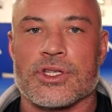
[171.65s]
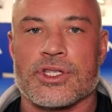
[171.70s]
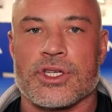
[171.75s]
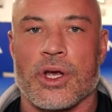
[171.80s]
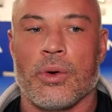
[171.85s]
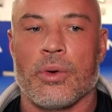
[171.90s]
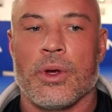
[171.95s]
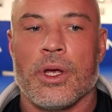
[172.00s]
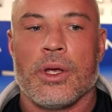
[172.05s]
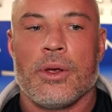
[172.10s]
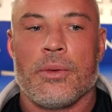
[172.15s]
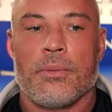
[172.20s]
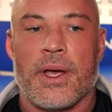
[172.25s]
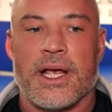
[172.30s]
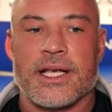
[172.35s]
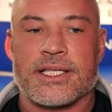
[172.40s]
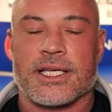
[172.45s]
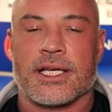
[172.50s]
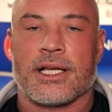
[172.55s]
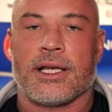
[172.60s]
So
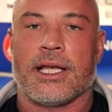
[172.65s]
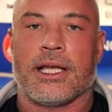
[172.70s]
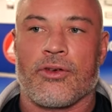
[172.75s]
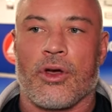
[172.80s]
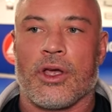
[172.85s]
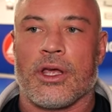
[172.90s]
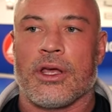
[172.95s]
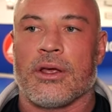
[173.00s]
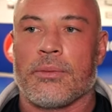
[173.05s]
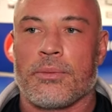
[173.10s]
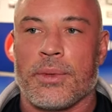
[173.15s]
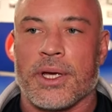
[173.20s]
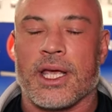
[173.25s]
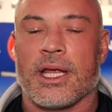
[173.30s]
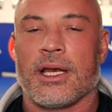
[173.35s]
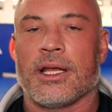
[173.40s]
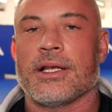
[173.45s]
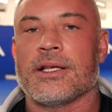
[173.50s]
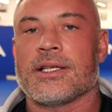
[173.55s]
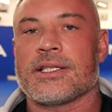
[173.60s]
basically you've got your
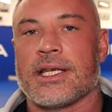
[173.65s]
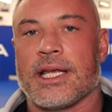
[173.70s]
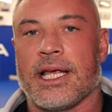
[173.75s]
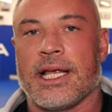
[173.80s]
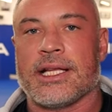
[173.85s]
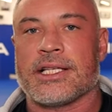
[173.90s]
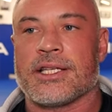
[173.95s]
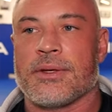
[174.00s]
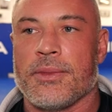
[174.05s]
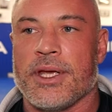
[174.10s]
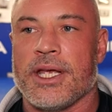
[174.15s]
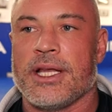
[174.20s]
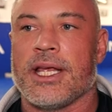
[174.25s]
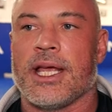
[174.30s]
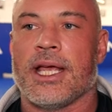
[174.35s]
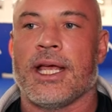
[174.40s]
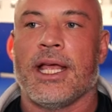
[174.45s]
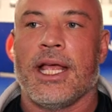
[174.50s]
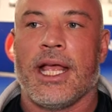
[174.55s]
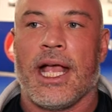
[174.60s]
beginners,
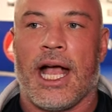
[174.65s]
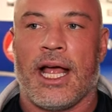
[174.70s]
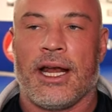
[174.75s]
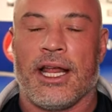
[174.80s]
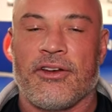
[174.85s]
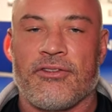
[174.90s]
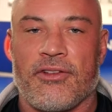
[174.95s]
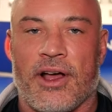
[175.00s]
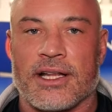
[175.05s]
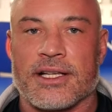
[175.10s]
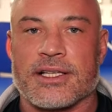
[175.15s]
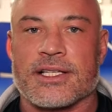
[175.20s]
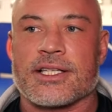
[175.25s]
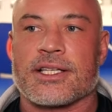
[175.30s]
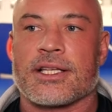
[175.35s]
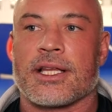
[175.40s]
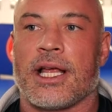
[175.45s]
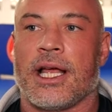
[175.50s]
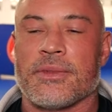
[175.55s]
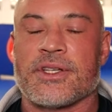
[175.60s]
intermediate and
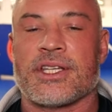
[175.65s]
advanced.